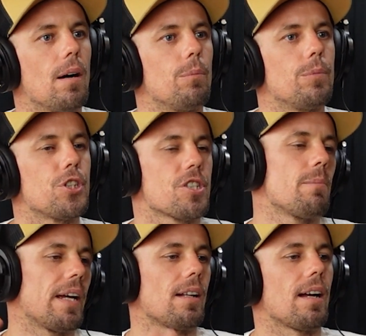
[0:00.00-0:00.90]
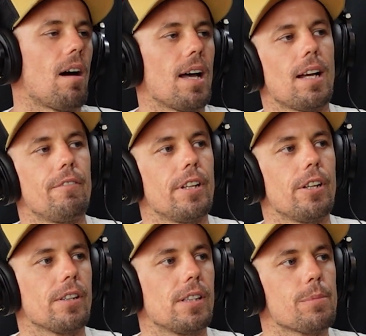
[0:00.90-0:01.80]
Um, just to make like highlight
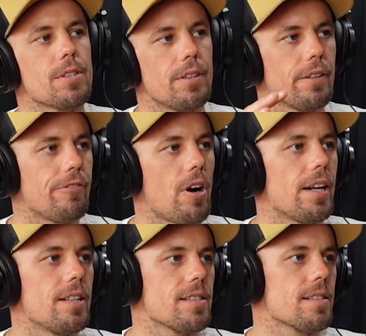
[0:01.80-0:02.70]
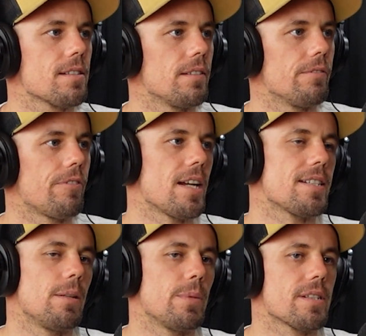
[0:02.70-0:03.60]
video clips of the fighters and fight
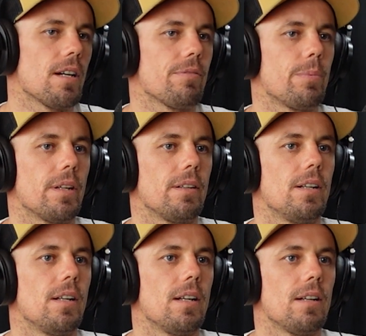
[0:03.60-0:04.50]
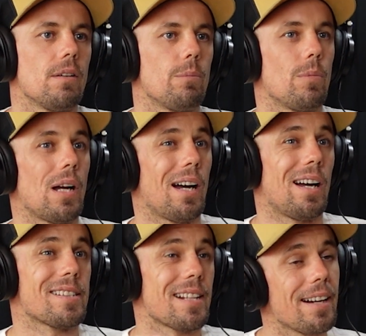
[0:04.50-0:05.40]
team and stuff. But
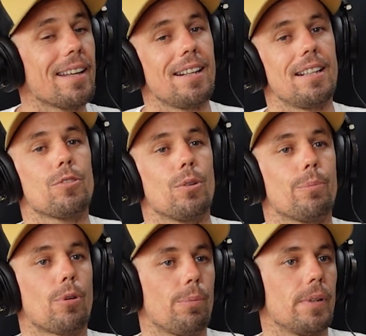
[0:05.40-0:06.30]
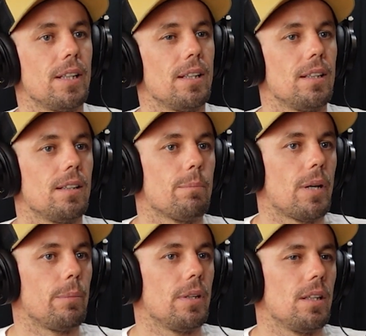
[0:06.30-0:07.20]
uh, started getting into it properly
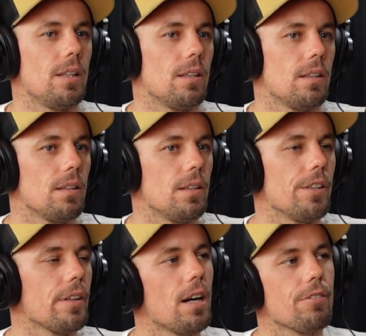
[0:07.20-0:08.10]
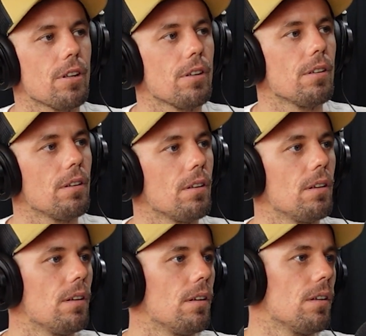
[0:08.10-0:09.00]
maybe a year and a half ago.
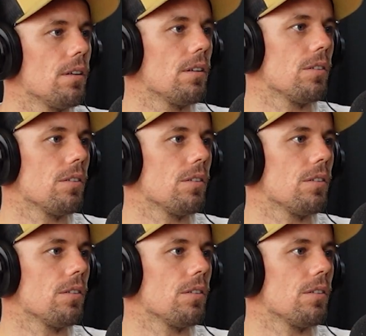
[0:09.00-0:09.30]
Mm-hmm, mm-hmm.